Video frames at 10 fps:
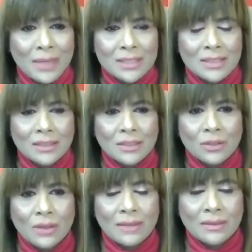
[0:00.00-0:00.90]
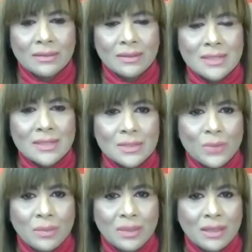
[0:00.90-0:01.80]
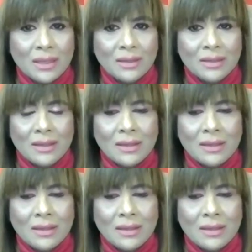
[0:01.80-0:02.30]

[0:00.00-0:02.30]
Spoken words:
But, at the recent webinar,